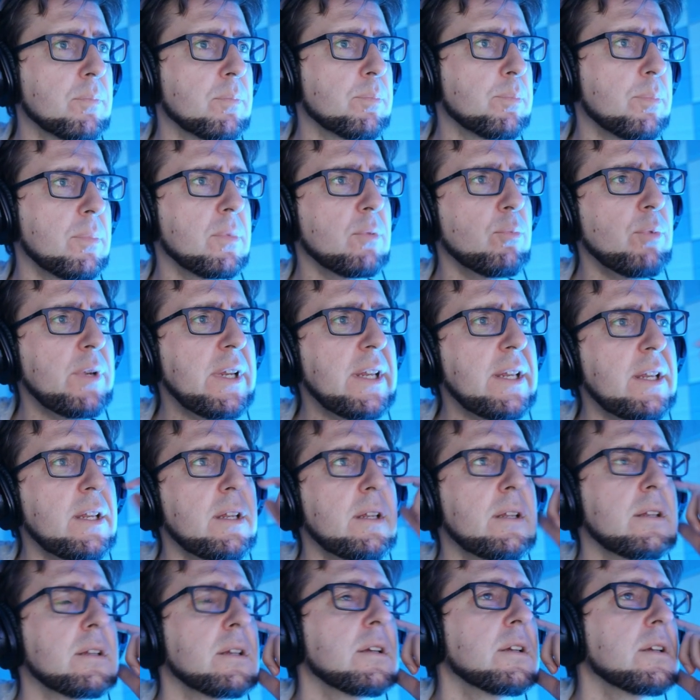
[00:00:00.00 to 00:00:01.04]

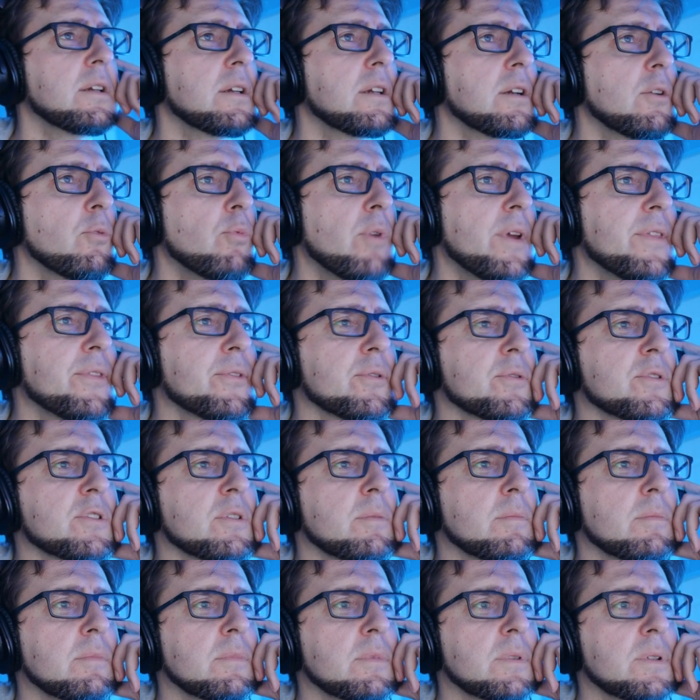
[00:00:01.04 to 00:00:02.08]
we went through
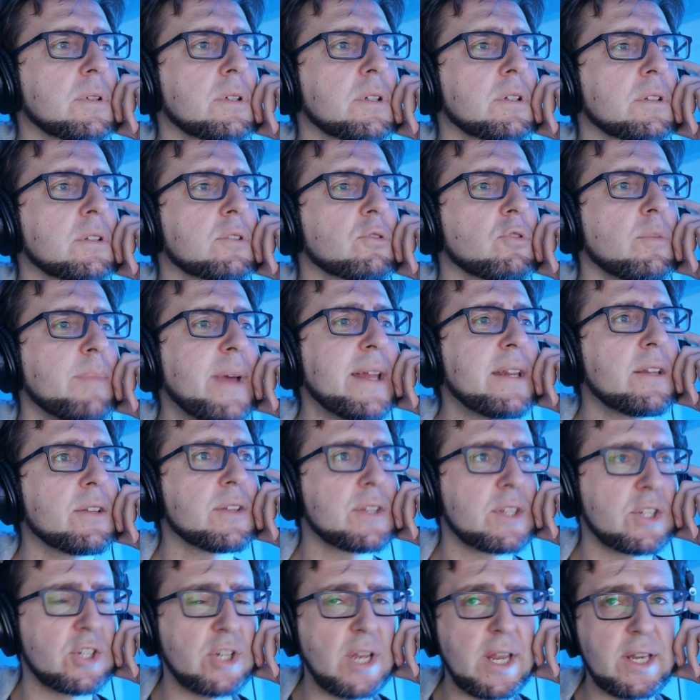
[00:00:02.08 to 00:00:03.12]
some
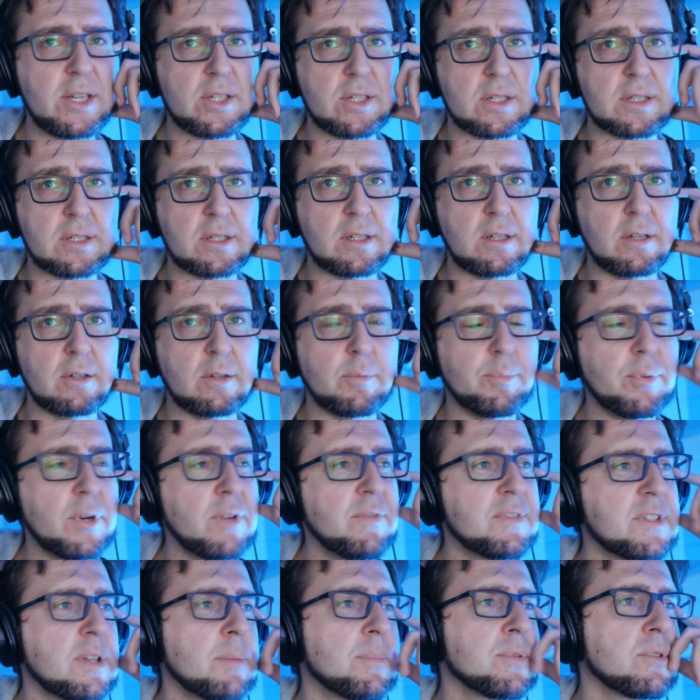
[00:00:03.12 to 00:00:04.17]
tremendous changes on the
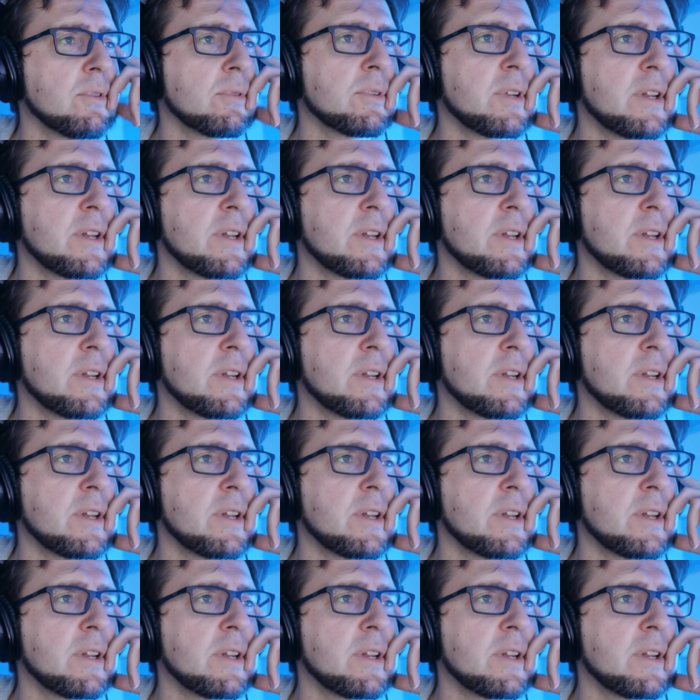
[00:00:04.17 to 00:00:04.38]
previous episode,